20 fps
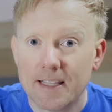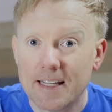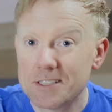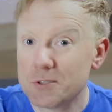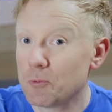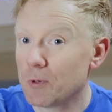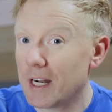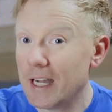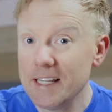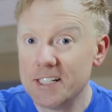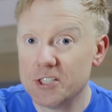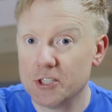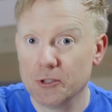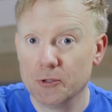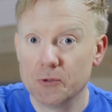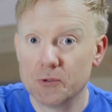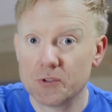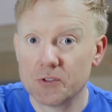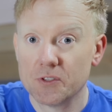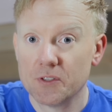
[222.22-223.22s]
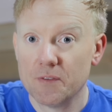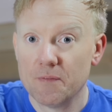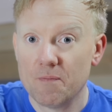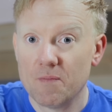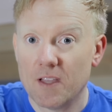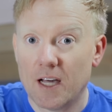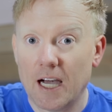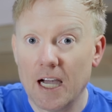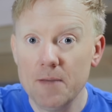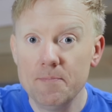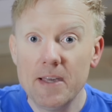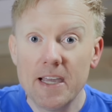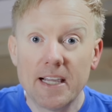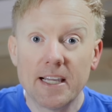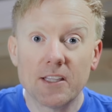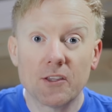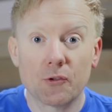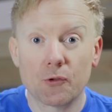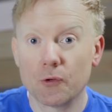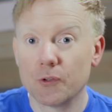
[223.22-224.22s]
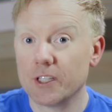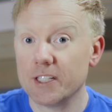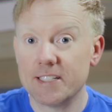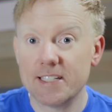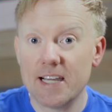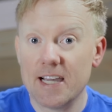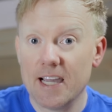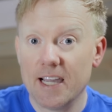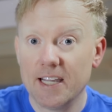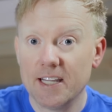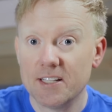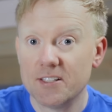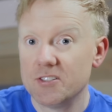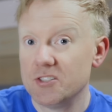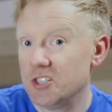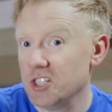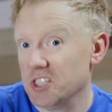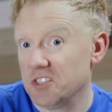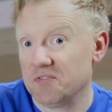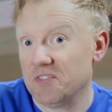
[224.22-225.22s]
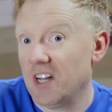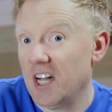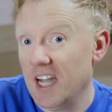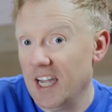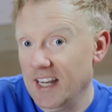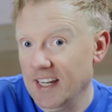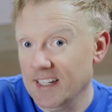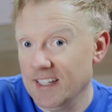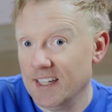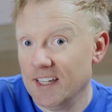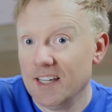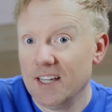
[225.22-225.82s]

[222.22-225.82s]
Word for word: That's what I choose. I make it through the day just fine.